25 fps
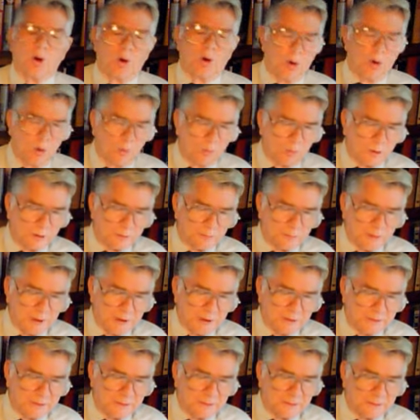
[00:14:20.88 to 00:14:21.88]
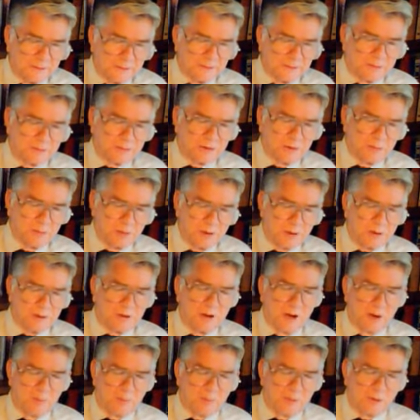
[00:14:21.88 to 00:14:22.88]
Oh, what a man.
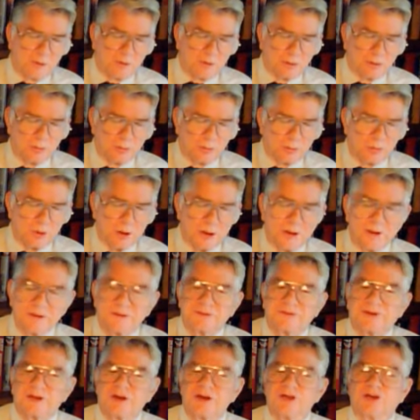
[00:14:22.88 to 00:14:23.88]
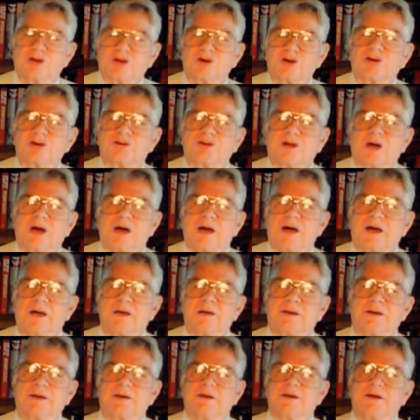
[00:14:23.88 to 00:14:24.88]
Simeon, up in Luke, said he couldn't
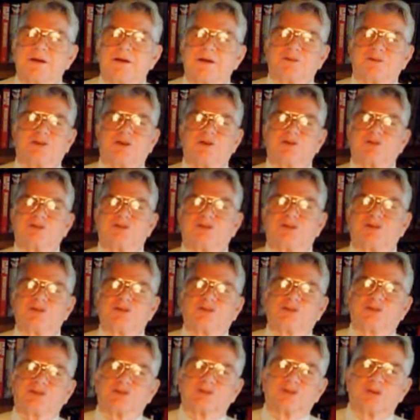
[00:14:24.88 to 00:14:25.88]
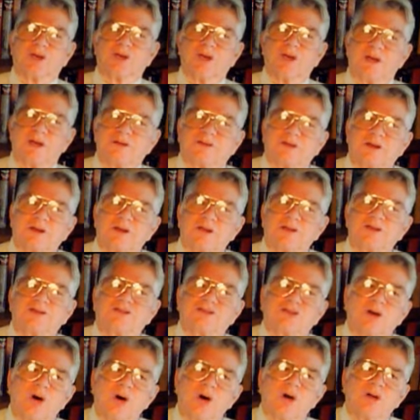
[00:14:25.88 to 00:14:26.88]
die until Jesus, until he
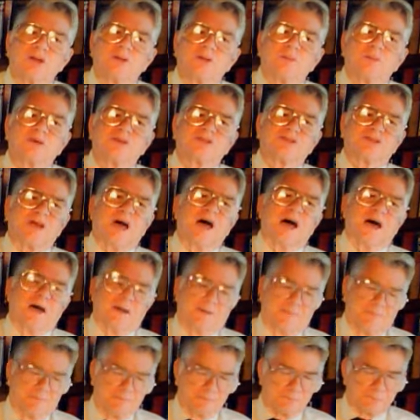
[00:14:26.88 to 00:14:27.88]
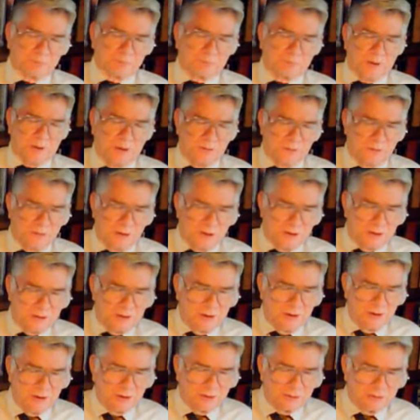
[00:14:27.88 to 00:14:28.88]
saw the Messiah.
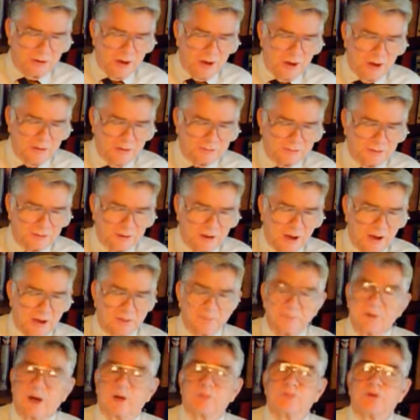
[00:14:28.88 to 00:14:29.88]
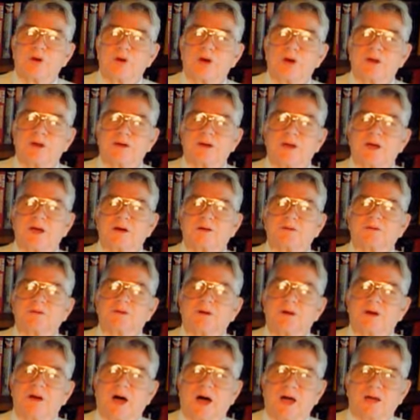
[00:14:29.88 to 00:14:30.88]
Then he could die. He said, I'm ready
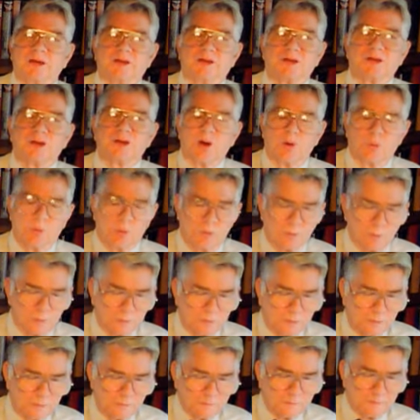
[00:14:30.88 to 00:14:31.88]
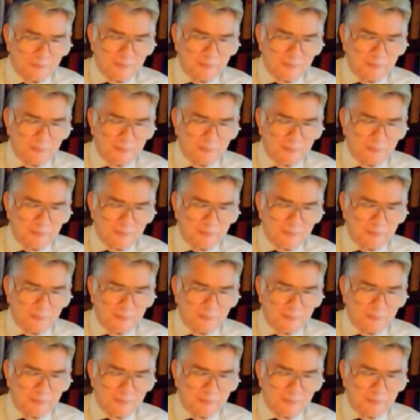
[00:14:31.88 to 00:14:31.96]
now. I can go on.